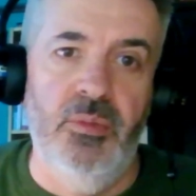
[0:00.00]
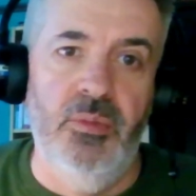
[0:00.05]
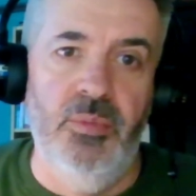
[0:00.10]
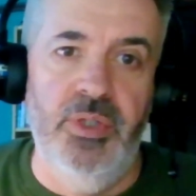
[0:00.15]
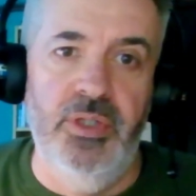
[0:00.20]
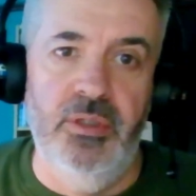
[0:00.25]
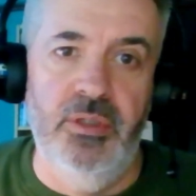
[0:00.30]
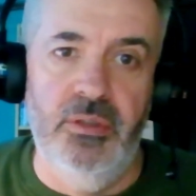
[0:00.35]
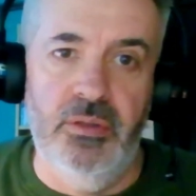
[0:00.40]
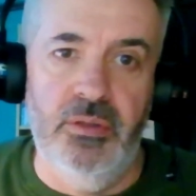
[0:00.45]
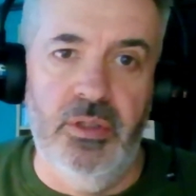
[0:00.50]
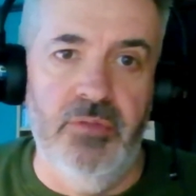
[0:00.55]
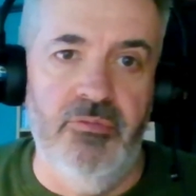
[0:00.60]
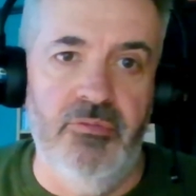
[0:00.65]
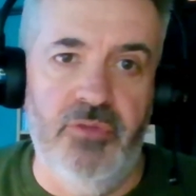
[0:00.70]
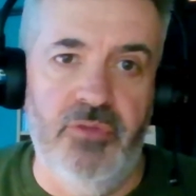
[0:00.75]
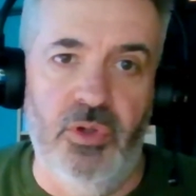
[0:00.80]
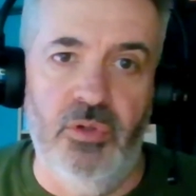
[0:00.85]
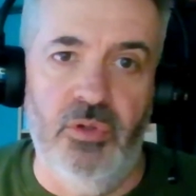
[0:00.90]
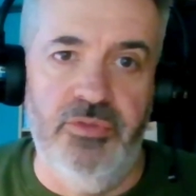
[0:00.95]
we're
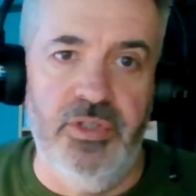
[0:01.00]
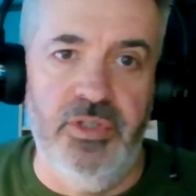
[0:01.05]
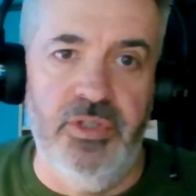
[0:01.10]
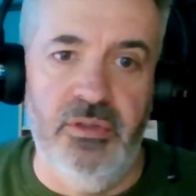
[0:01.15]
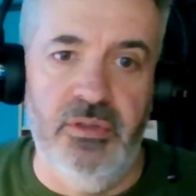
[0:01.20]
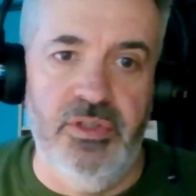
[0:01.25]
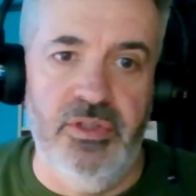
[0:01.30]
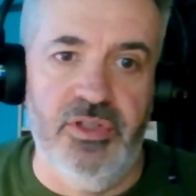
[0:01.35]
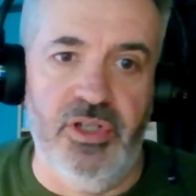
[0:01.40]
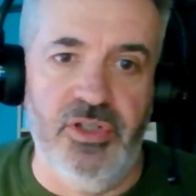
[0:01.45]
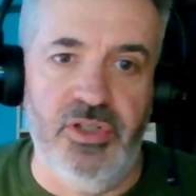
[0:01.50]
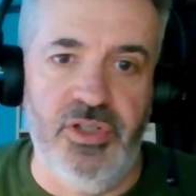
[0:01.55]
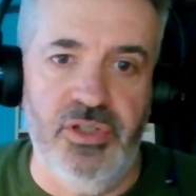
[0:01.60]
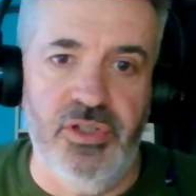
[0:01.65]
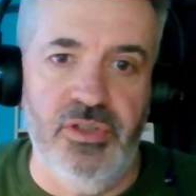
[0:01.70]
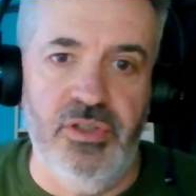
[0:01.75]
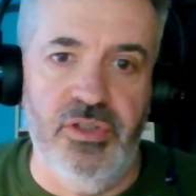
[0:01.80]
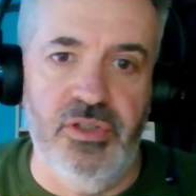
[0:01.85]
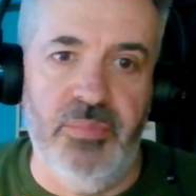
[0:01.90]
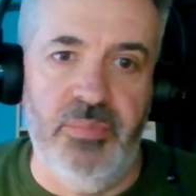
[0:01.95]
involved in
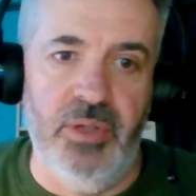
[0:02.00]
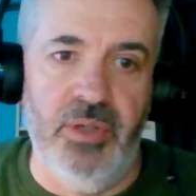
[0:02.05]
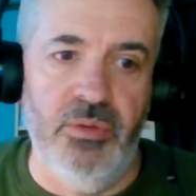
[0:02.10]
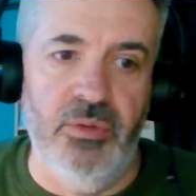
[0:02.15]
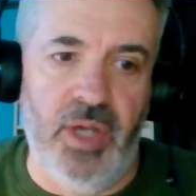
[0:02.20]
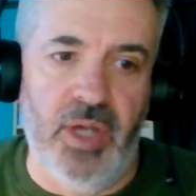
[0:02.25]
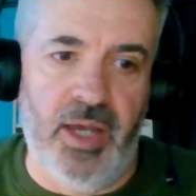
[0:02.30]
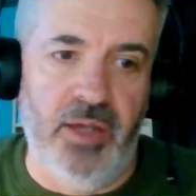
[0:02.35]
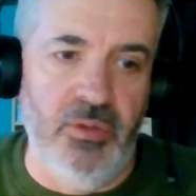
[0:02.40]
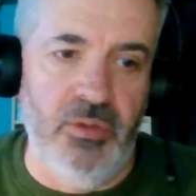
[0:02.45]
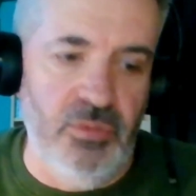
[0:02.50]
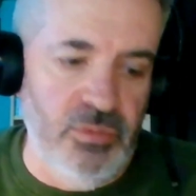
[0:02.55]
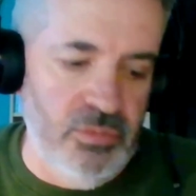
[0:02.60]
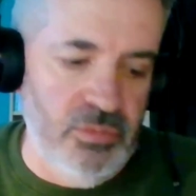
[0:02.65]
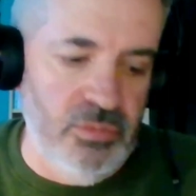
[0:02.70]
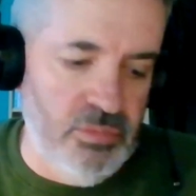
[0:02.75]
discussions about how